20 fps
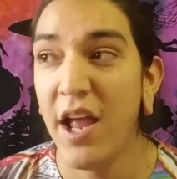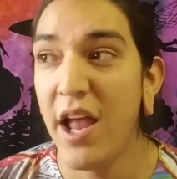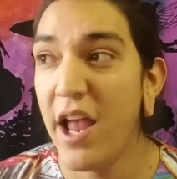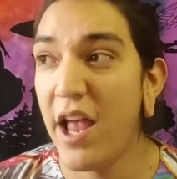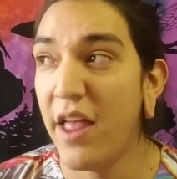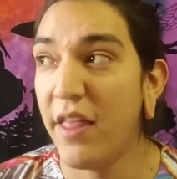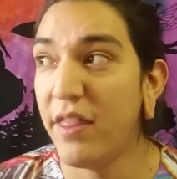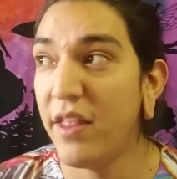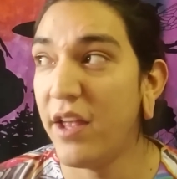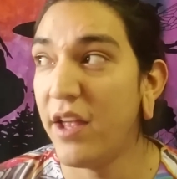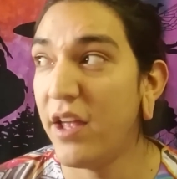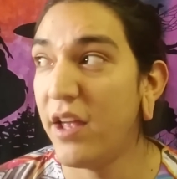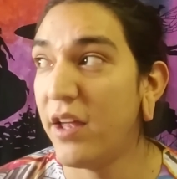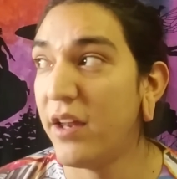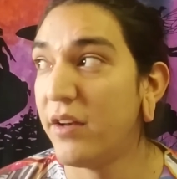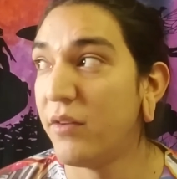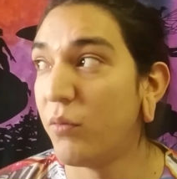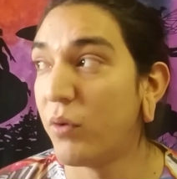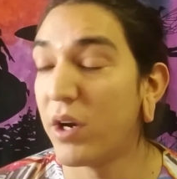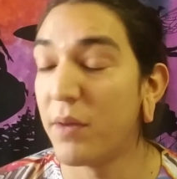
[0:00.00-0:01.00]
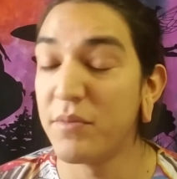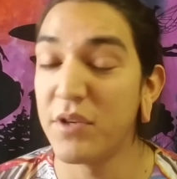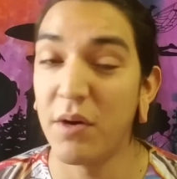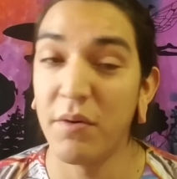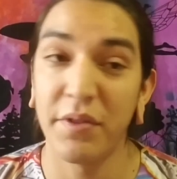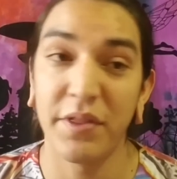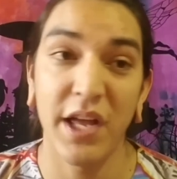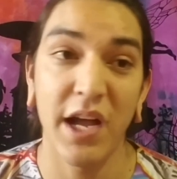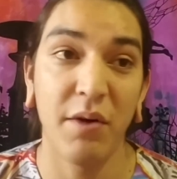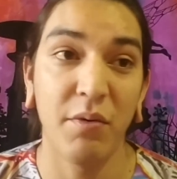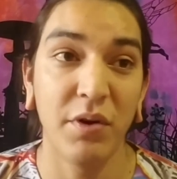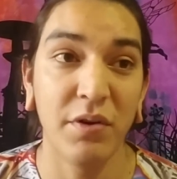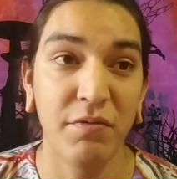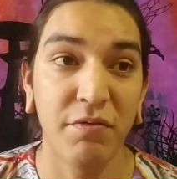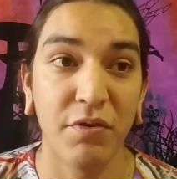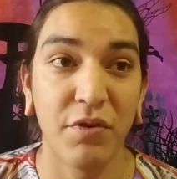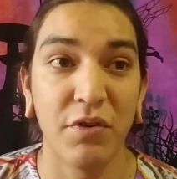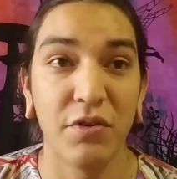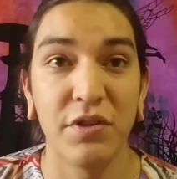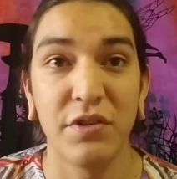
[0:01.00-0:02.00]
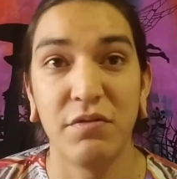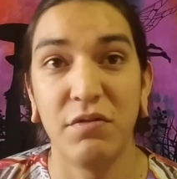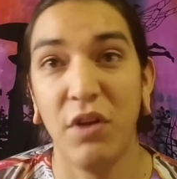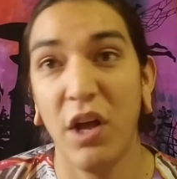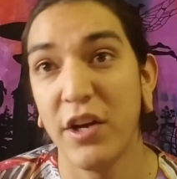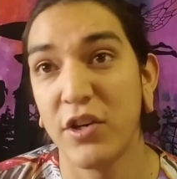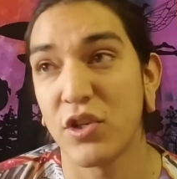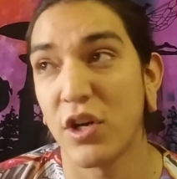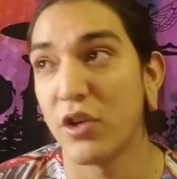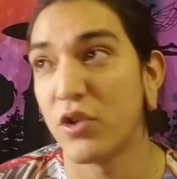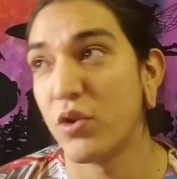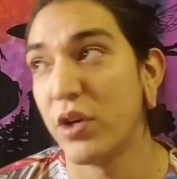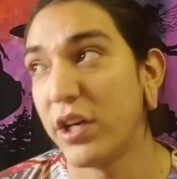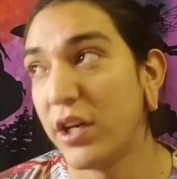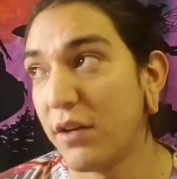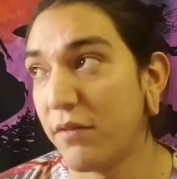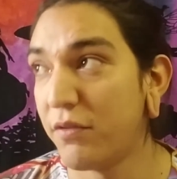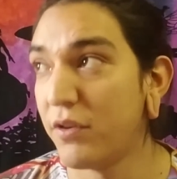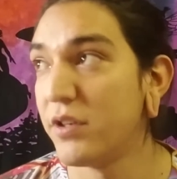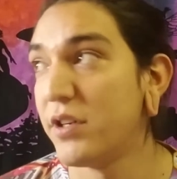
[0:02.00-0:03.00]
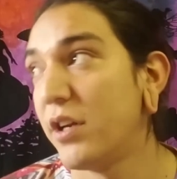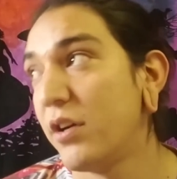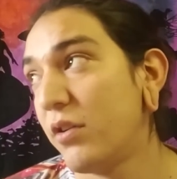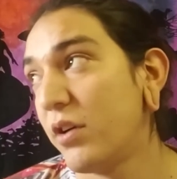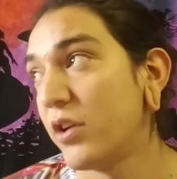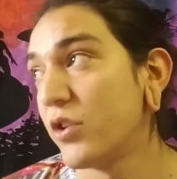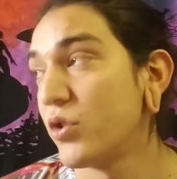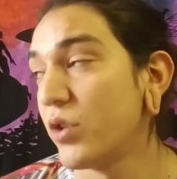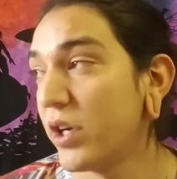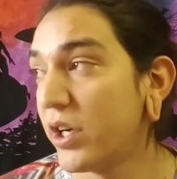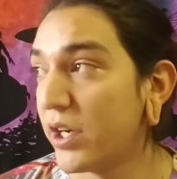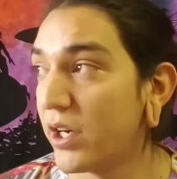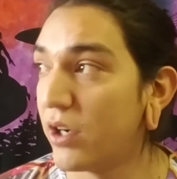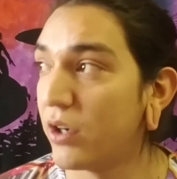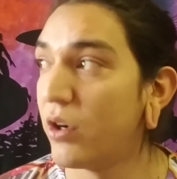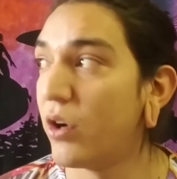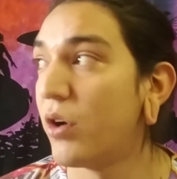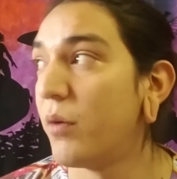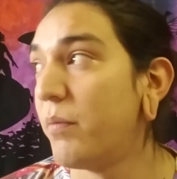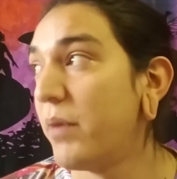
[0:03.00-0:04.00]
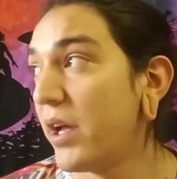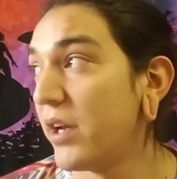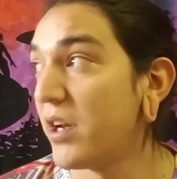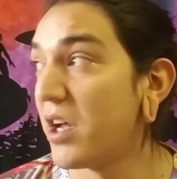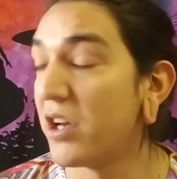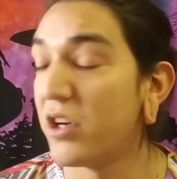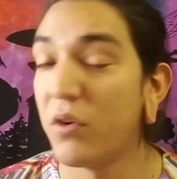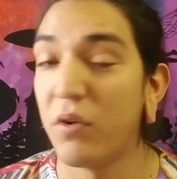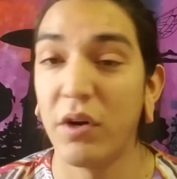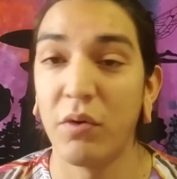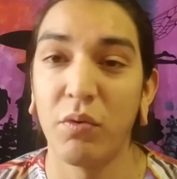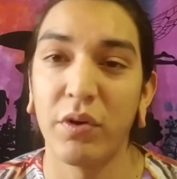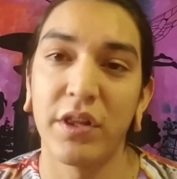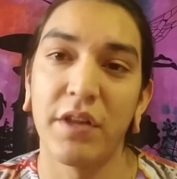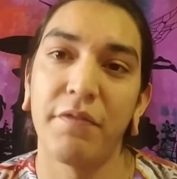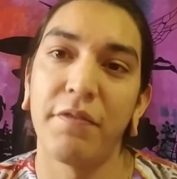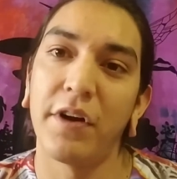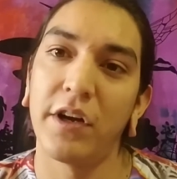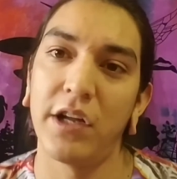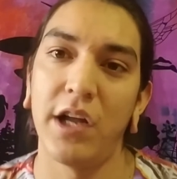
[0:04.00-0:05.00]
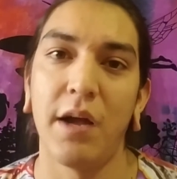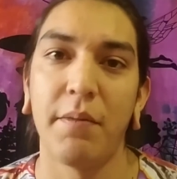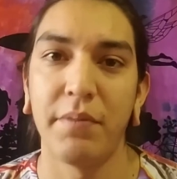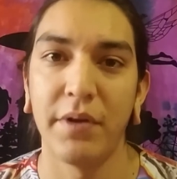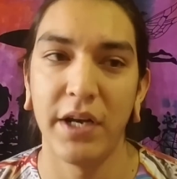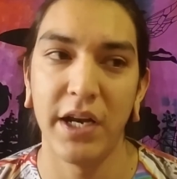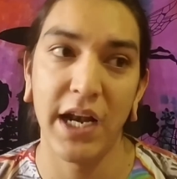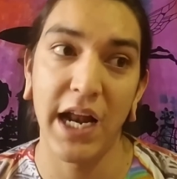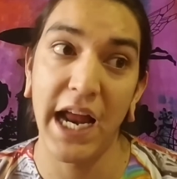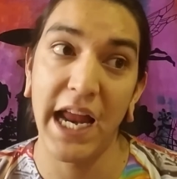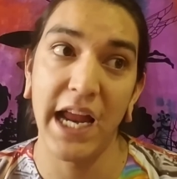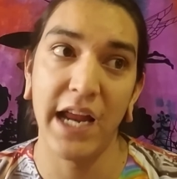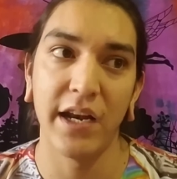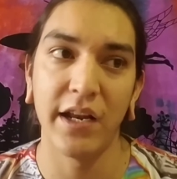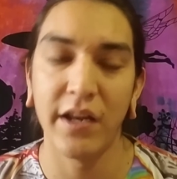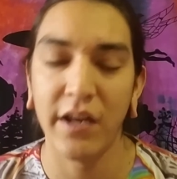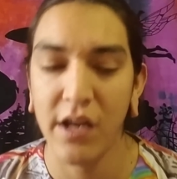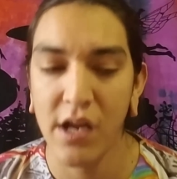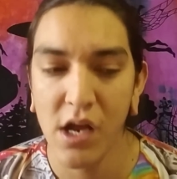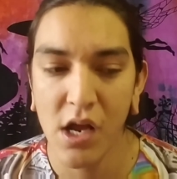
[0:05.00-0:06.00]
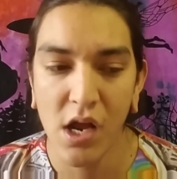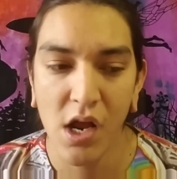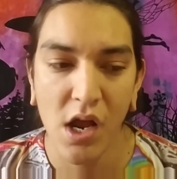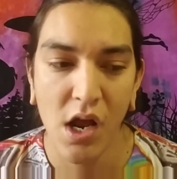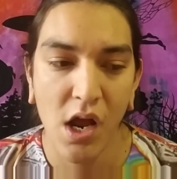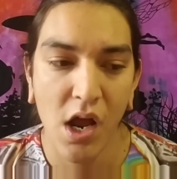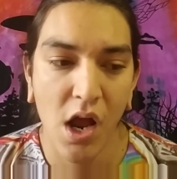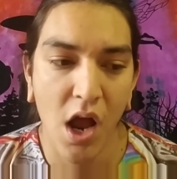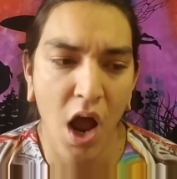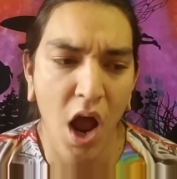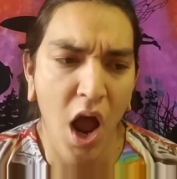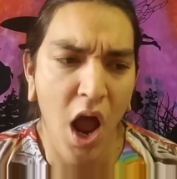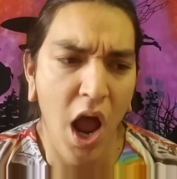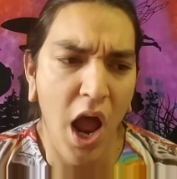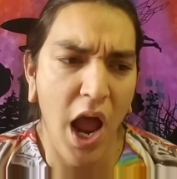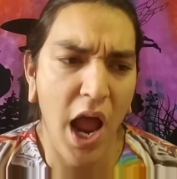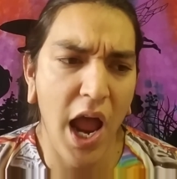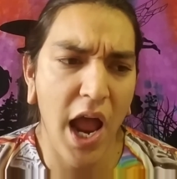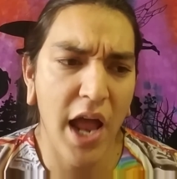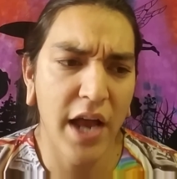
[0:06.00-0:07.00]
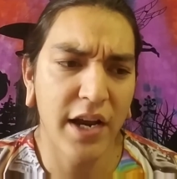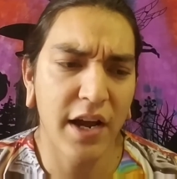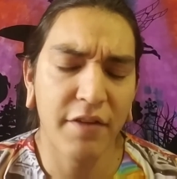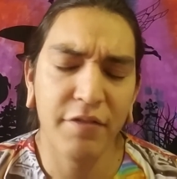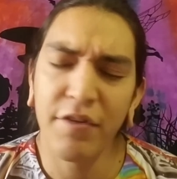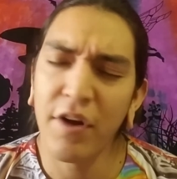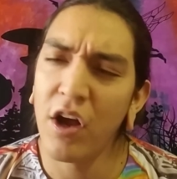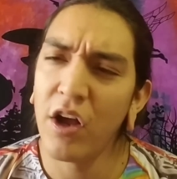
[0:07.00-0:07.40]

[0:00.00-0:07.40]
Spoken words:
And then when I'm done with that one, for lunch I'll drink, and for dinner I'll drink, and I'll go to bed not knowing what the fuck happened, and I hate it. And I've